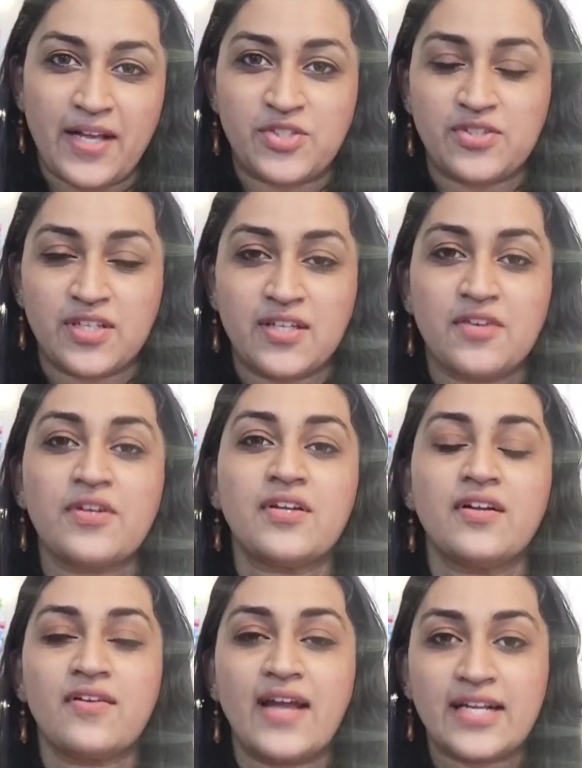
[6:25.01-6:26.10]

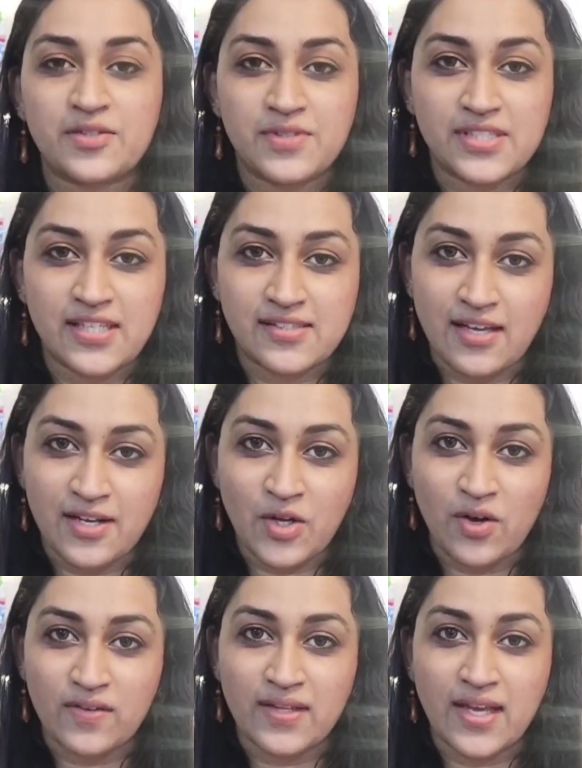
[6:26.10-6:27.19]
Extracurricular activities are
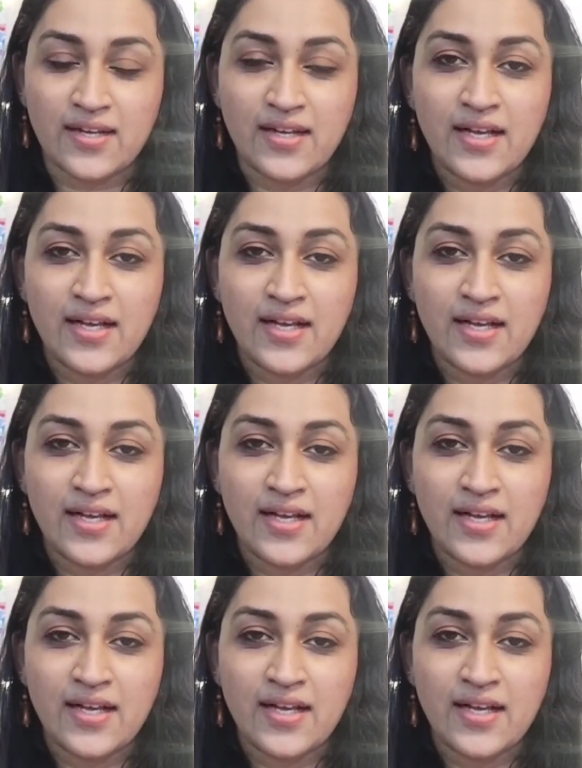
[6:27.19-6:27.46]
not there.